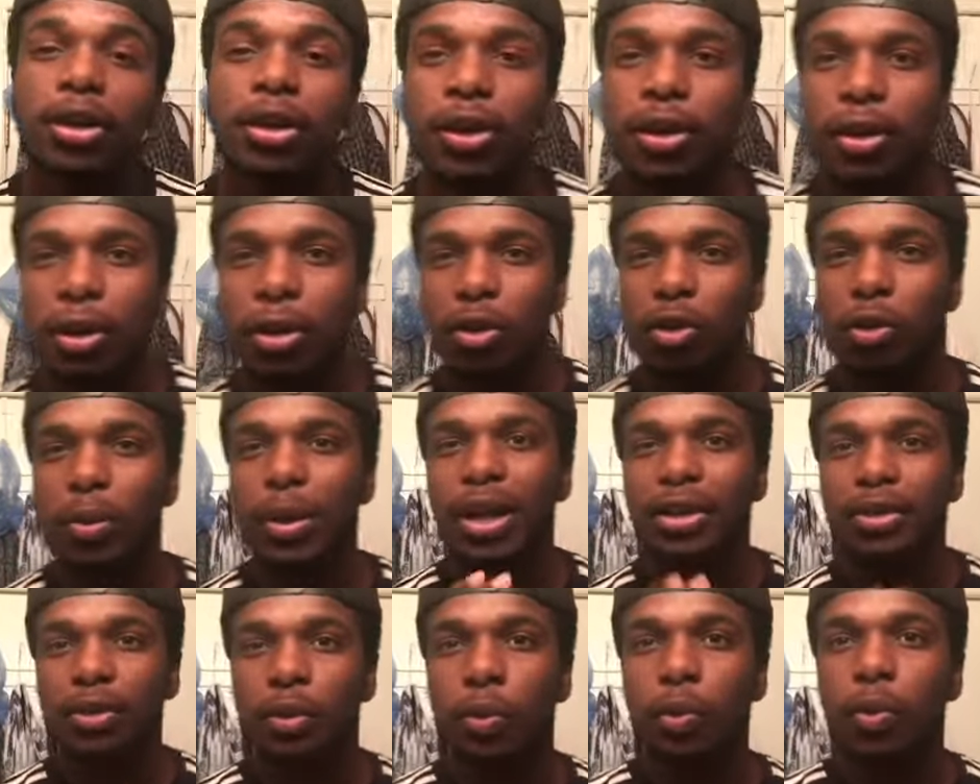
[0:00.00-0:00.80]
So we had
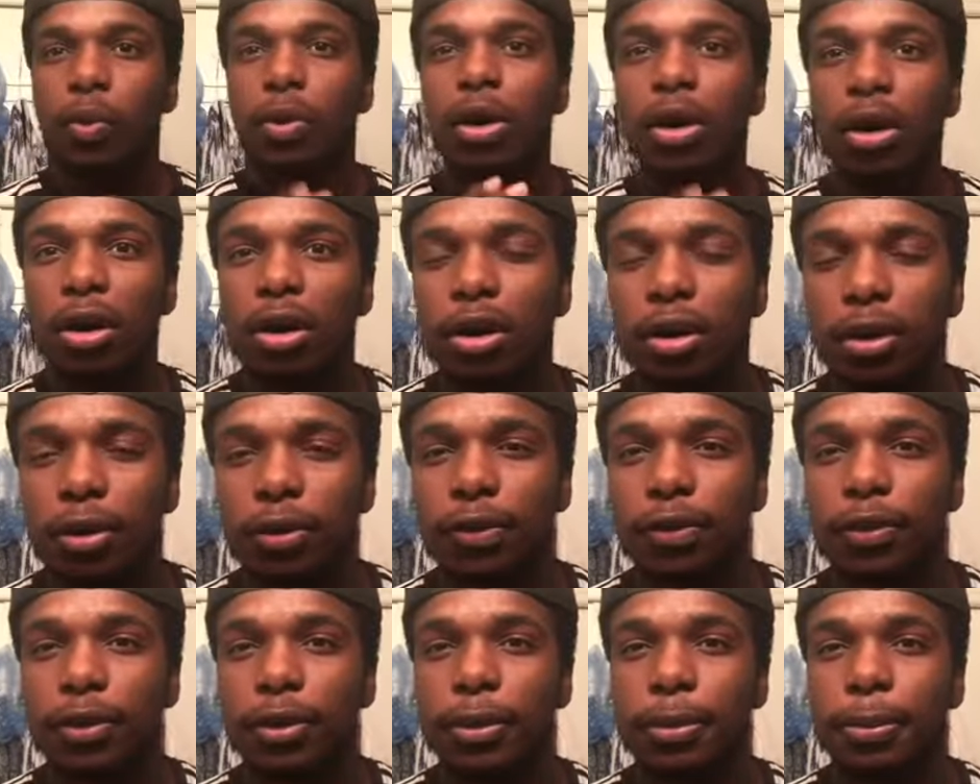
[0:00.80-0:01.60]
to walk out
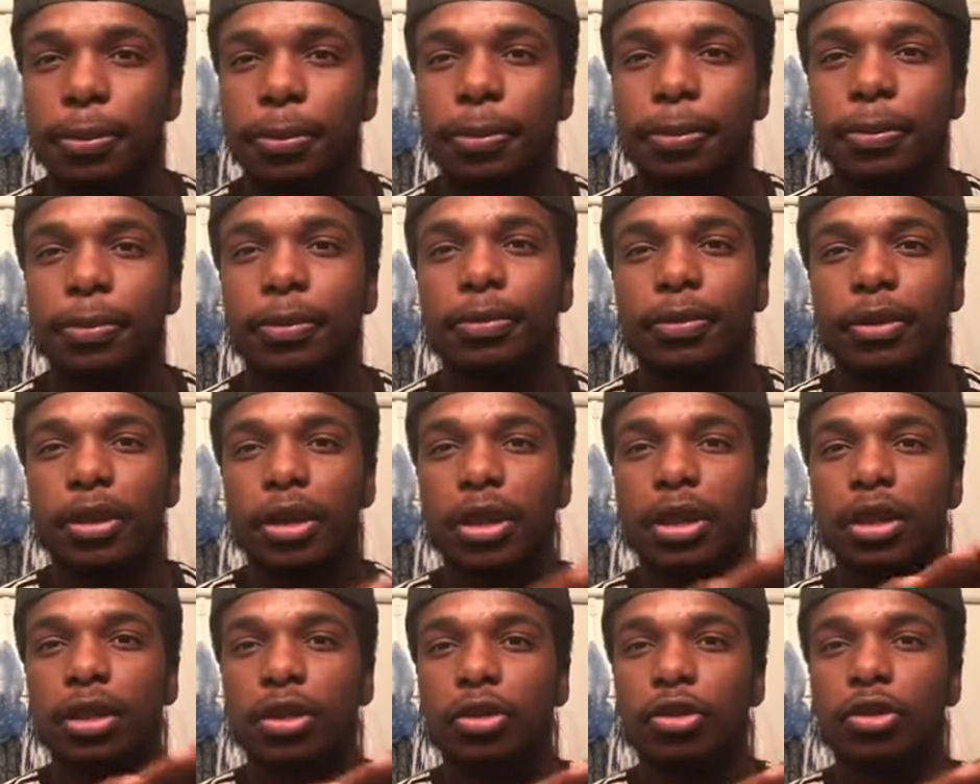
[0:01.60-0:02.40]
from
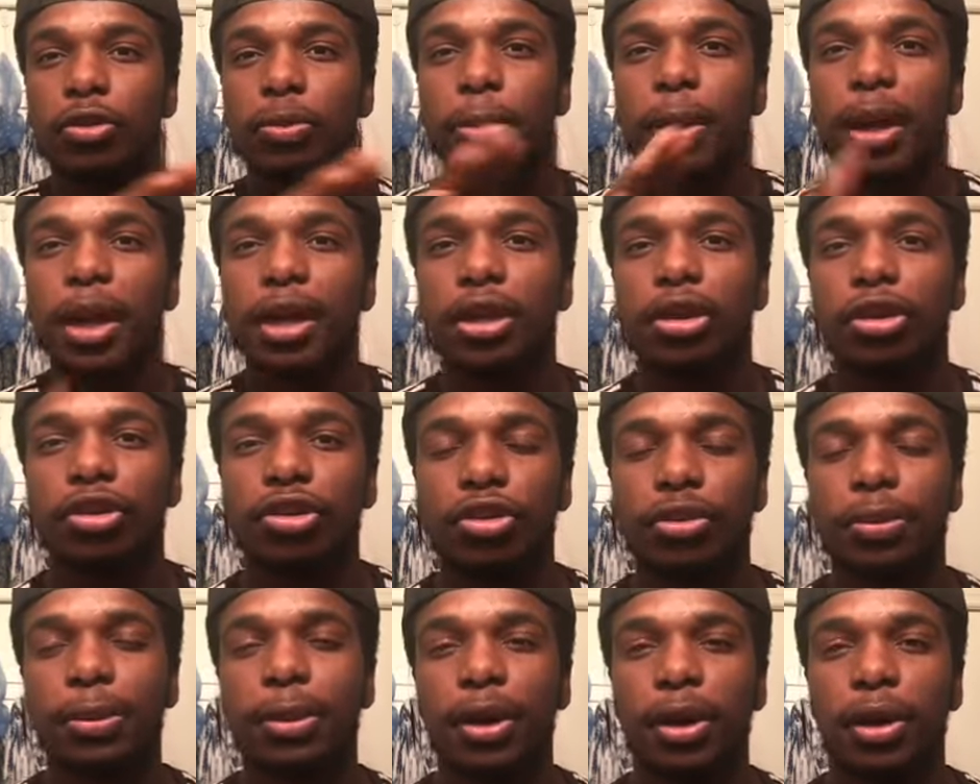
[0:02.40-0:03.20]
the Spanish
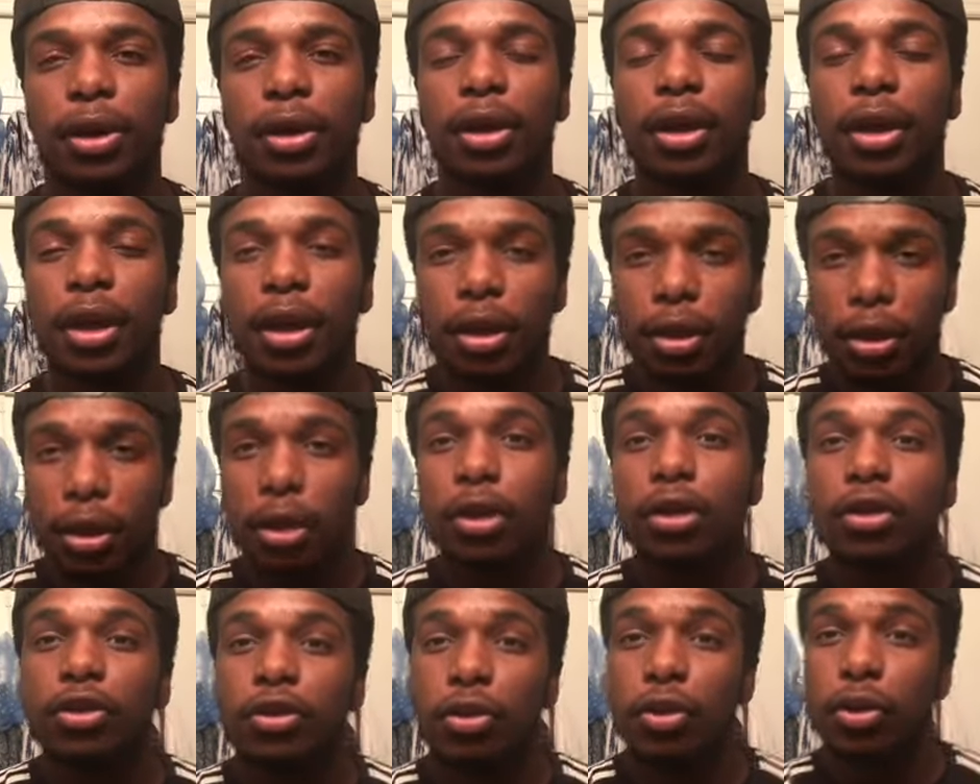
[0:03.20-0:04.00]
block
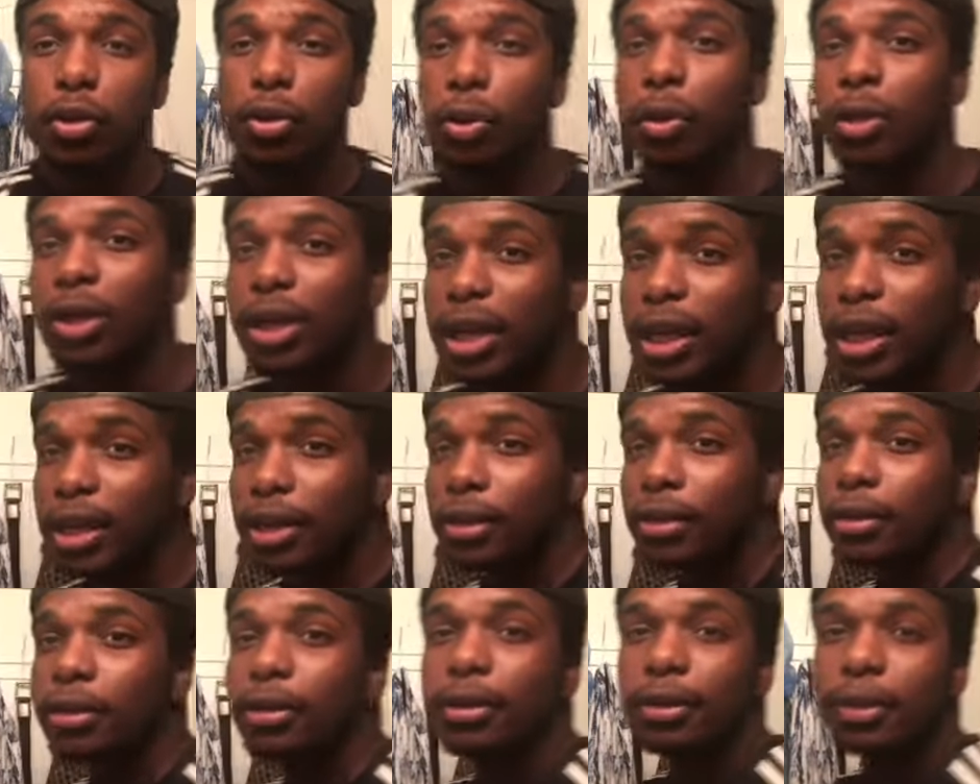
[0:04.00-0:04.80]
to go
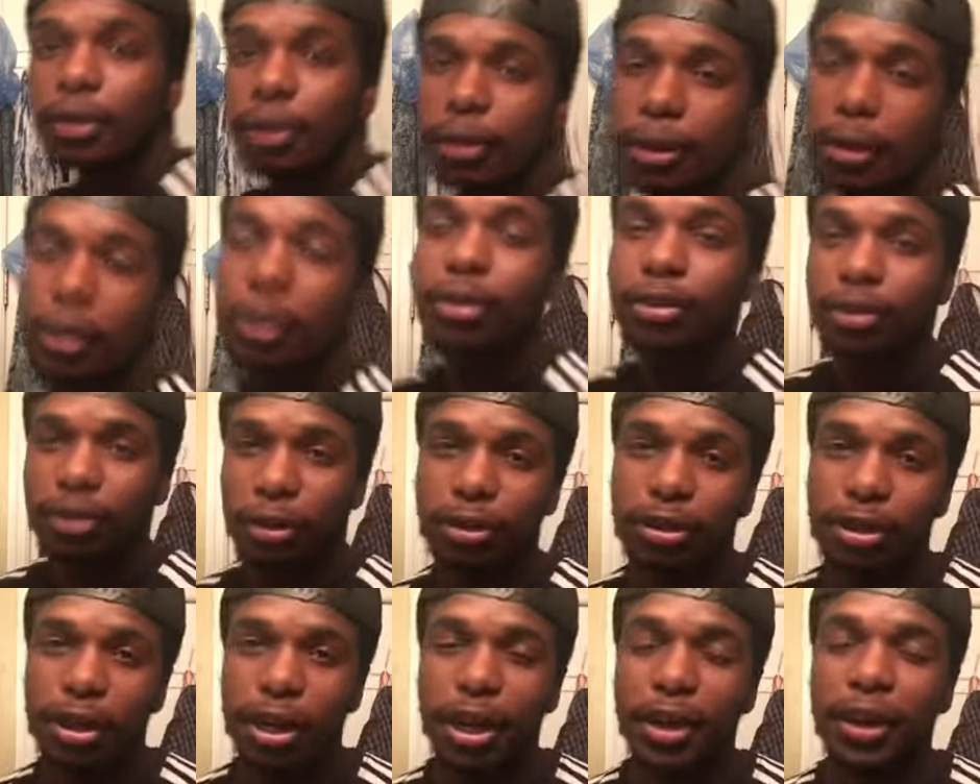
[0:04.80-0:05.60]
in
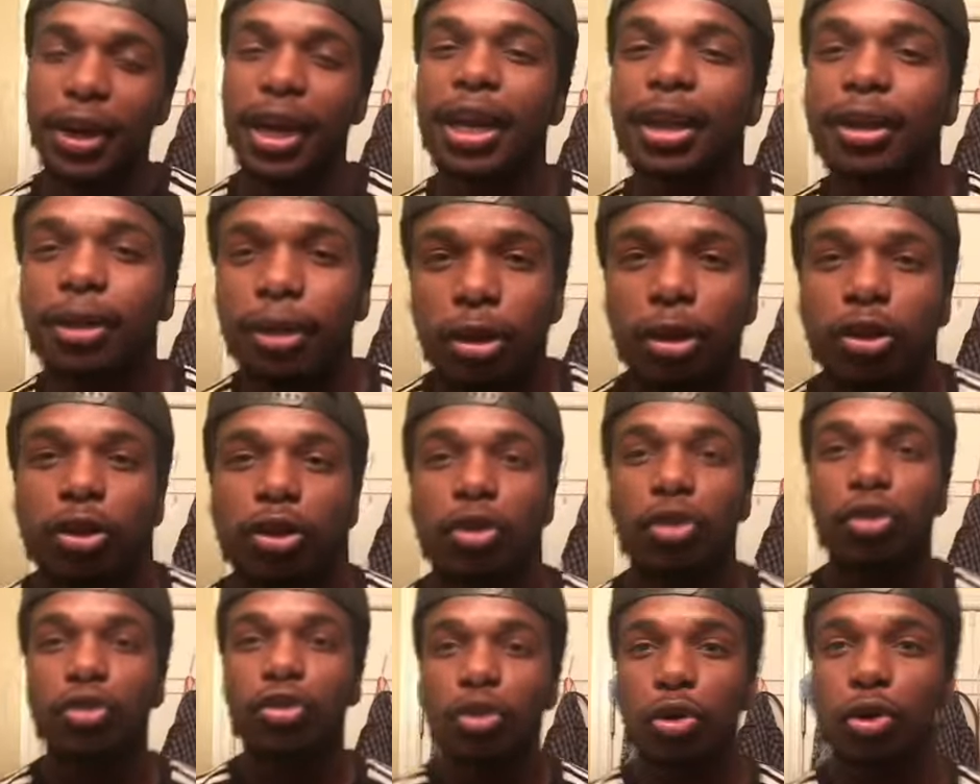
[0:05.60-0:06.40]
today, right?
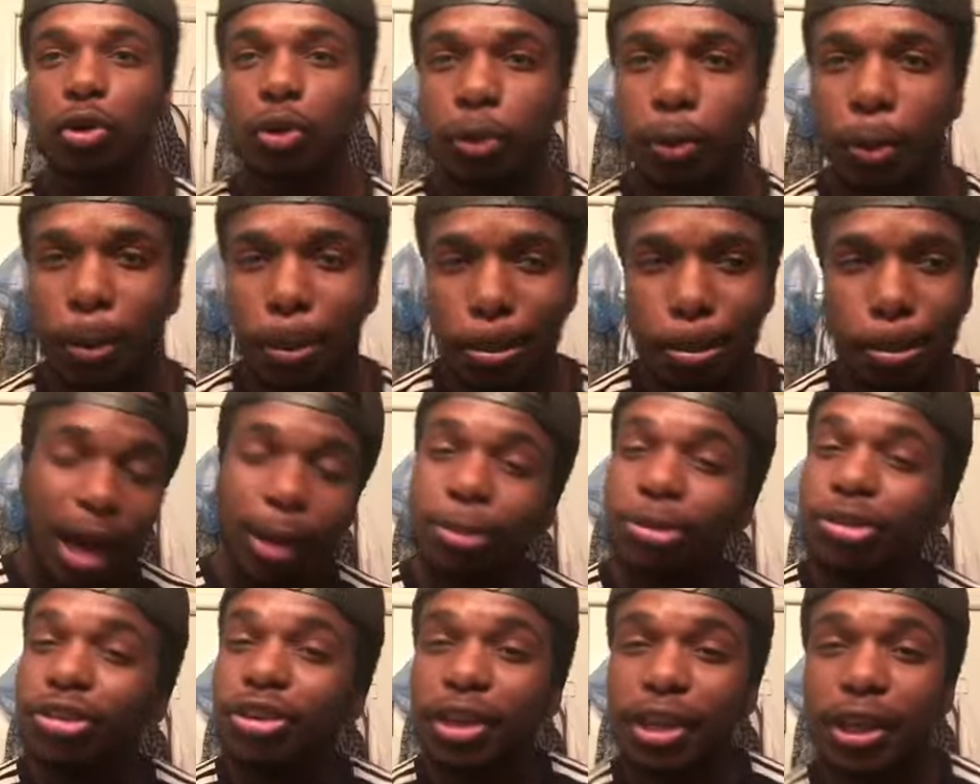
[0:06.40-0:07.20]
So I'm
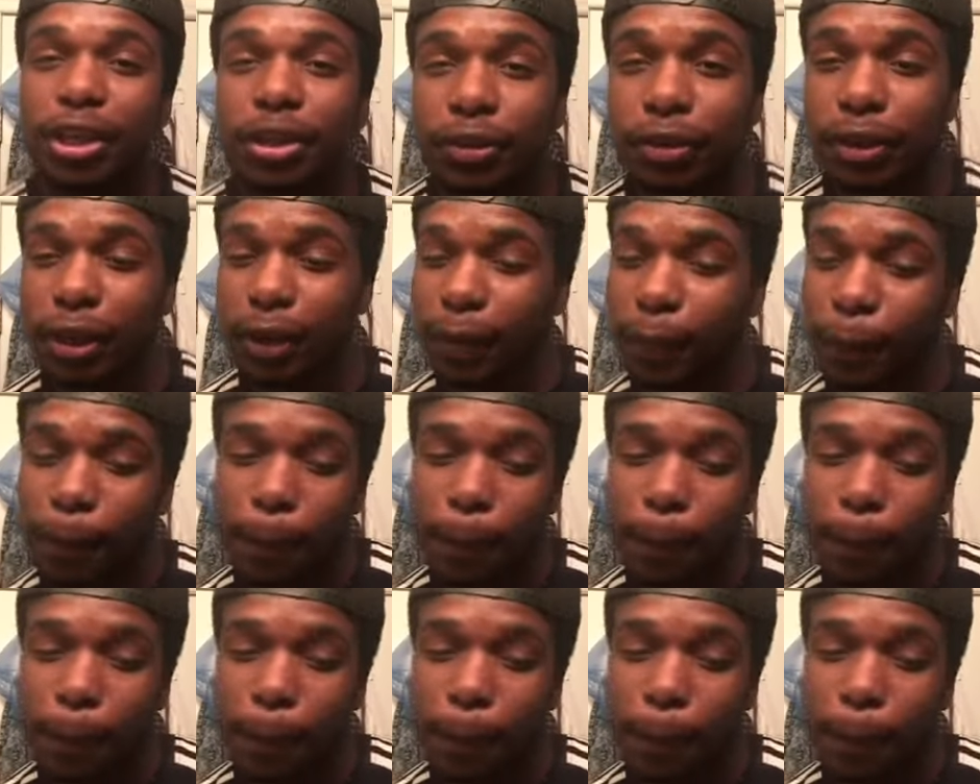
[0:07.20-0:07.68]
chilling, right?